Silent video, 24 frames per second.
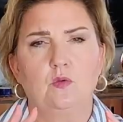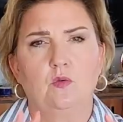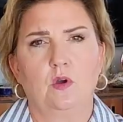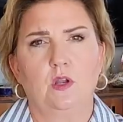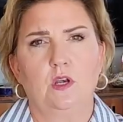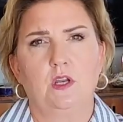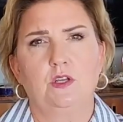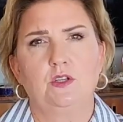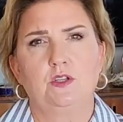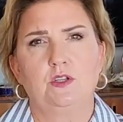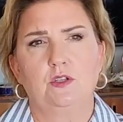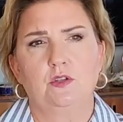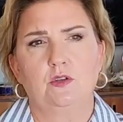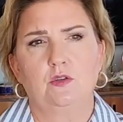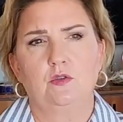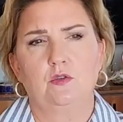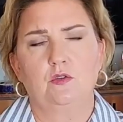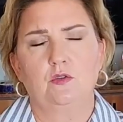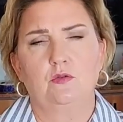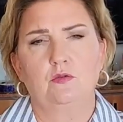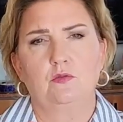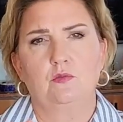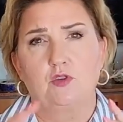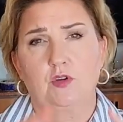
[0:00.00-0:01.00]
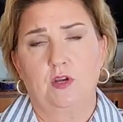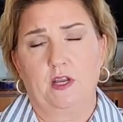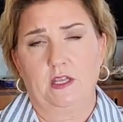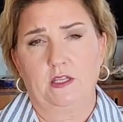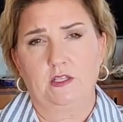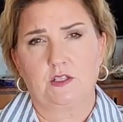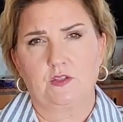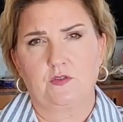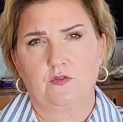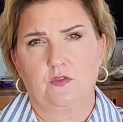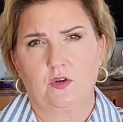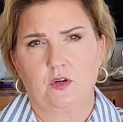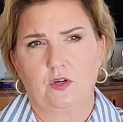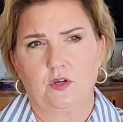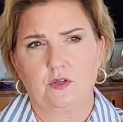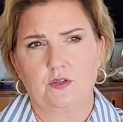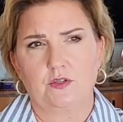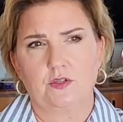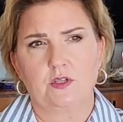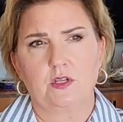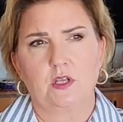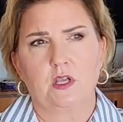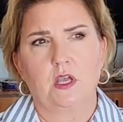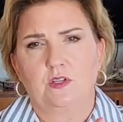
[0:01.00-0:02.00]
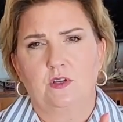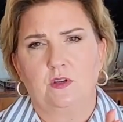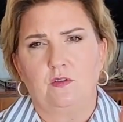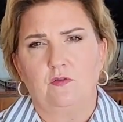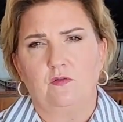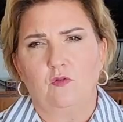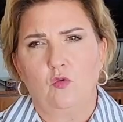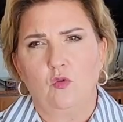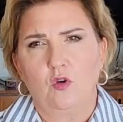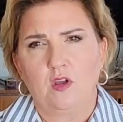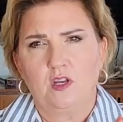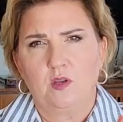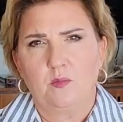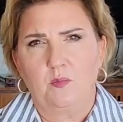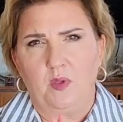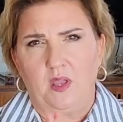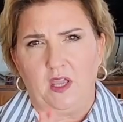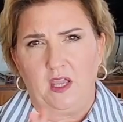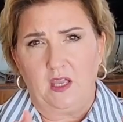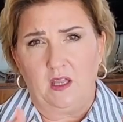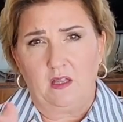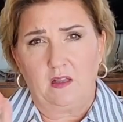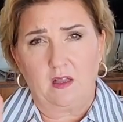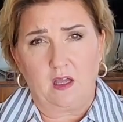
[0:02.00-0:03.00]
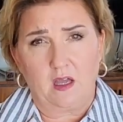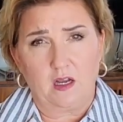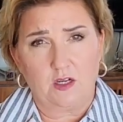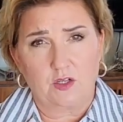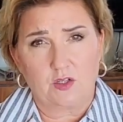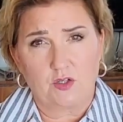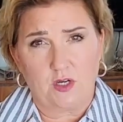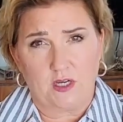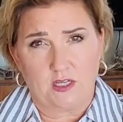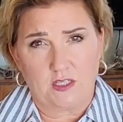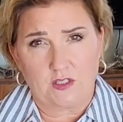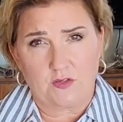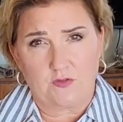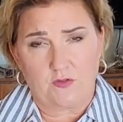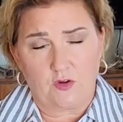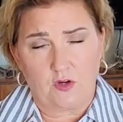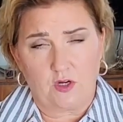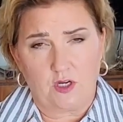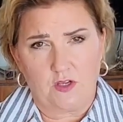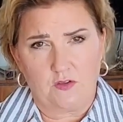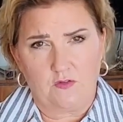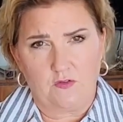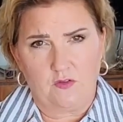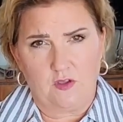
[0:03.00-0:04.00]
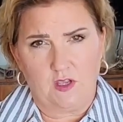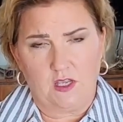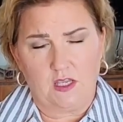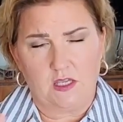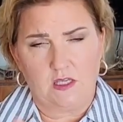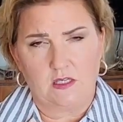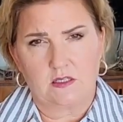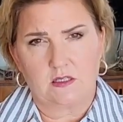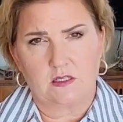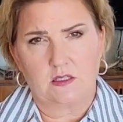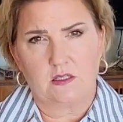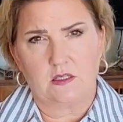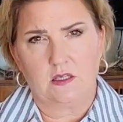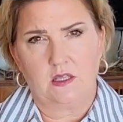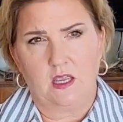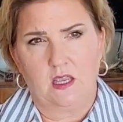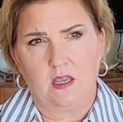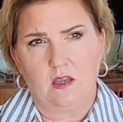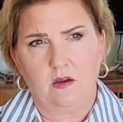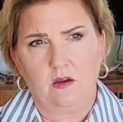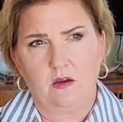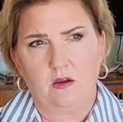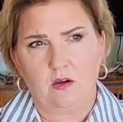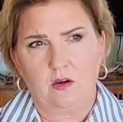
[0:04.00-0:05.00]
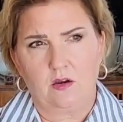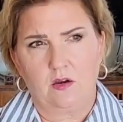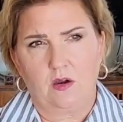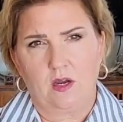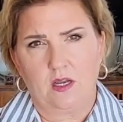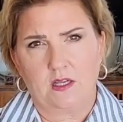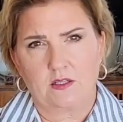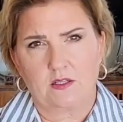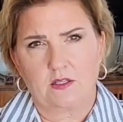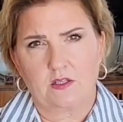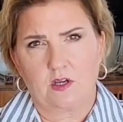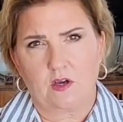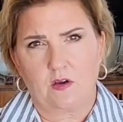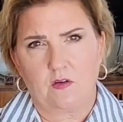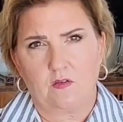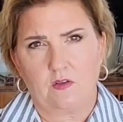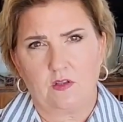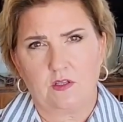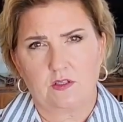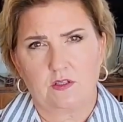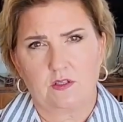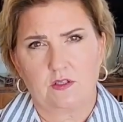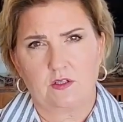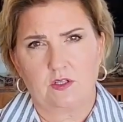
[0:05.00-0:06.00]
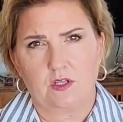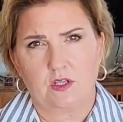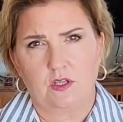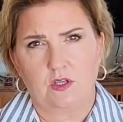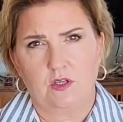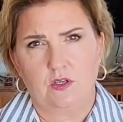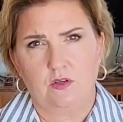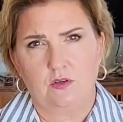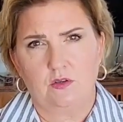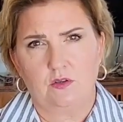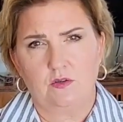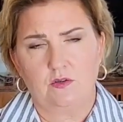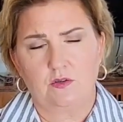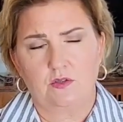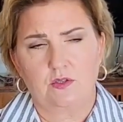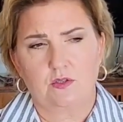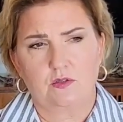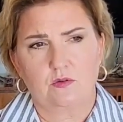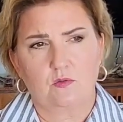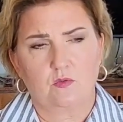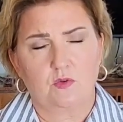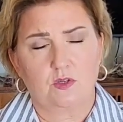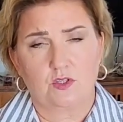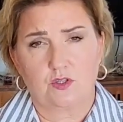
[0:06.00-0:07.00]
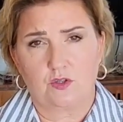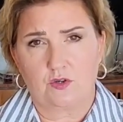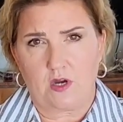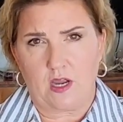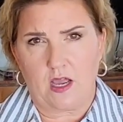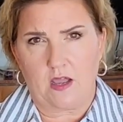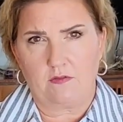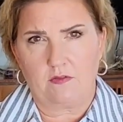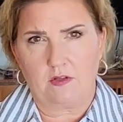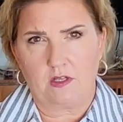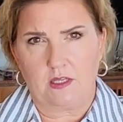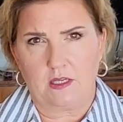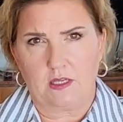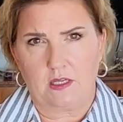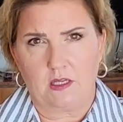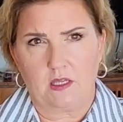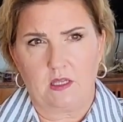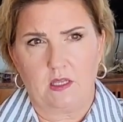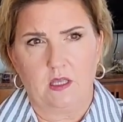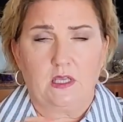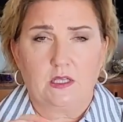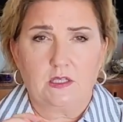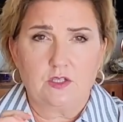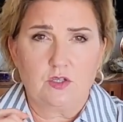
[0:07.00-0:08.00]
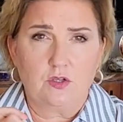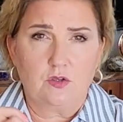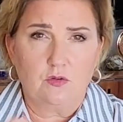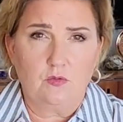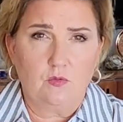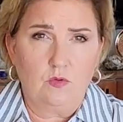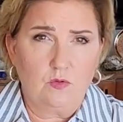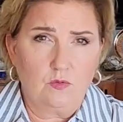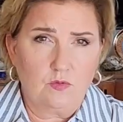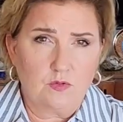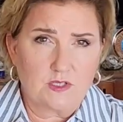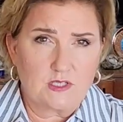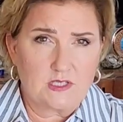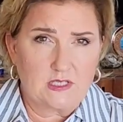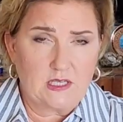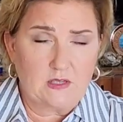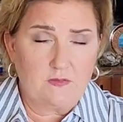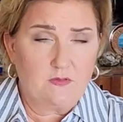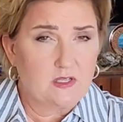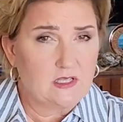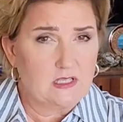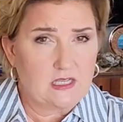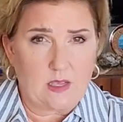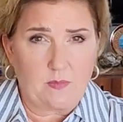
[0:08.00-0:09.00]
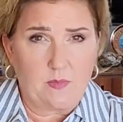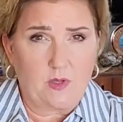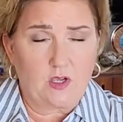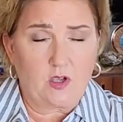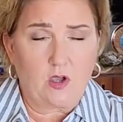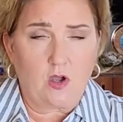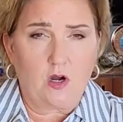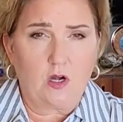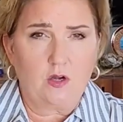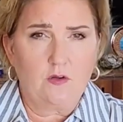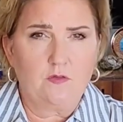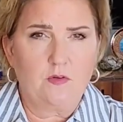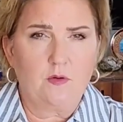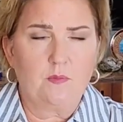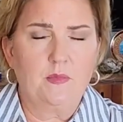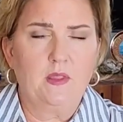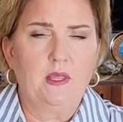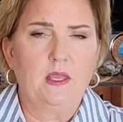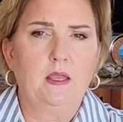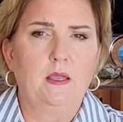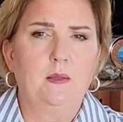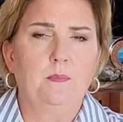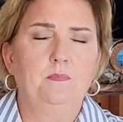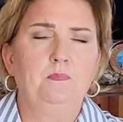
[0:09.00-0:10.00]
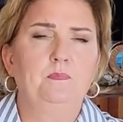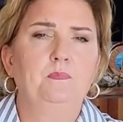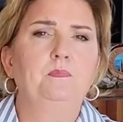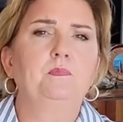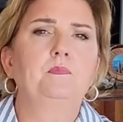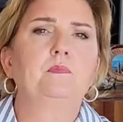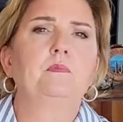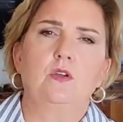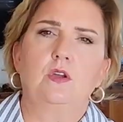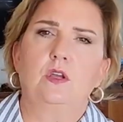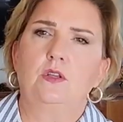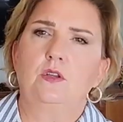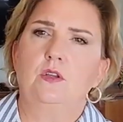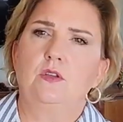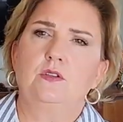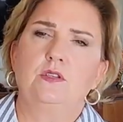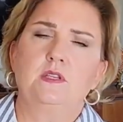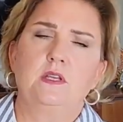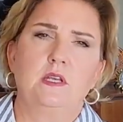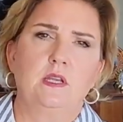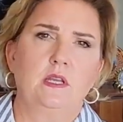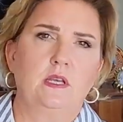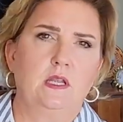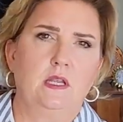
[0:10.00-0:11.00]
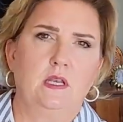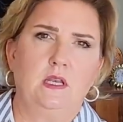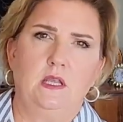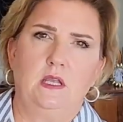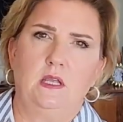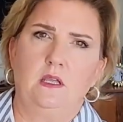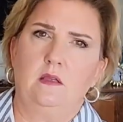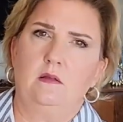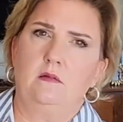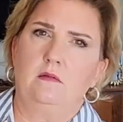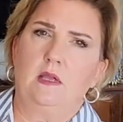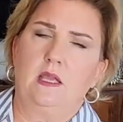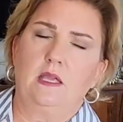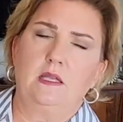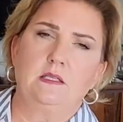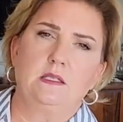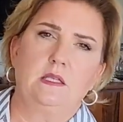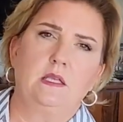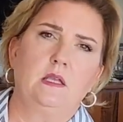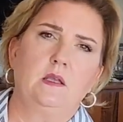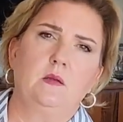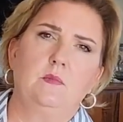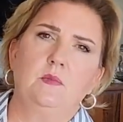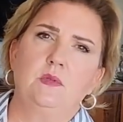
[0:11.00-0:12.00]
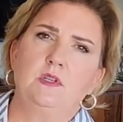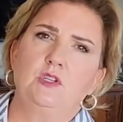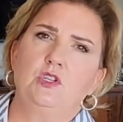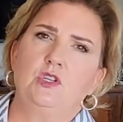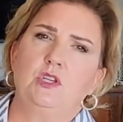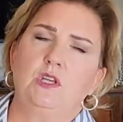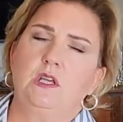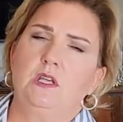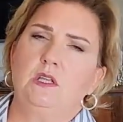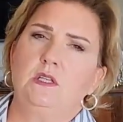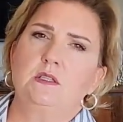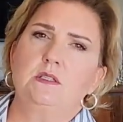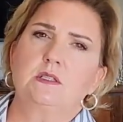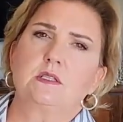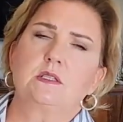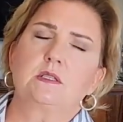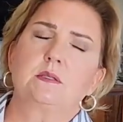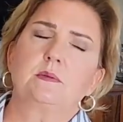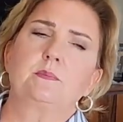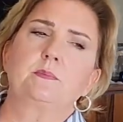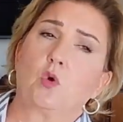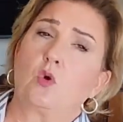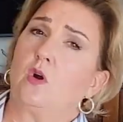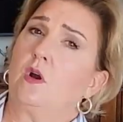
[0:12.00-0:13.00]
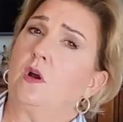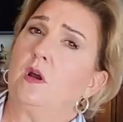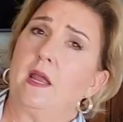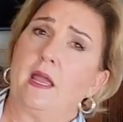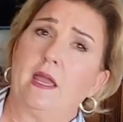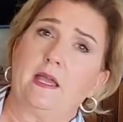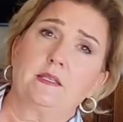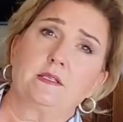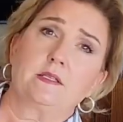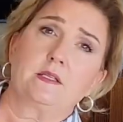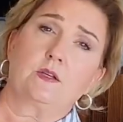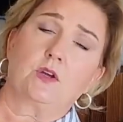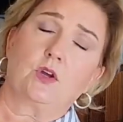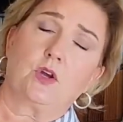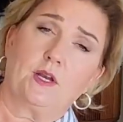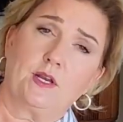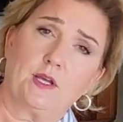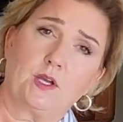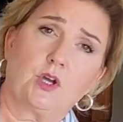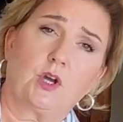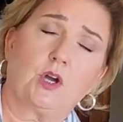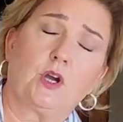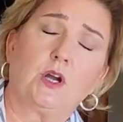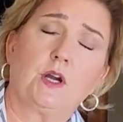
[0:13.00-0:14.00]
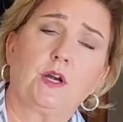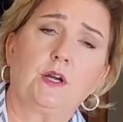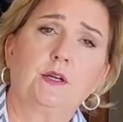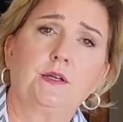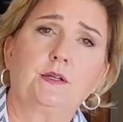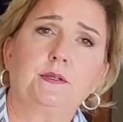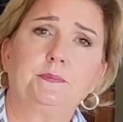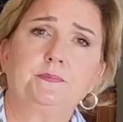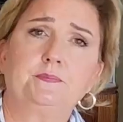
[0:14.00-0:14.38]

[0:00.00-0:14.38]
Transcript: want to do transfers. To avoid to pay a lot of transferring fees, they are a great service to use when traveling, because you will receive a debit card from them. You can use it at any ATM machines or as a credit card.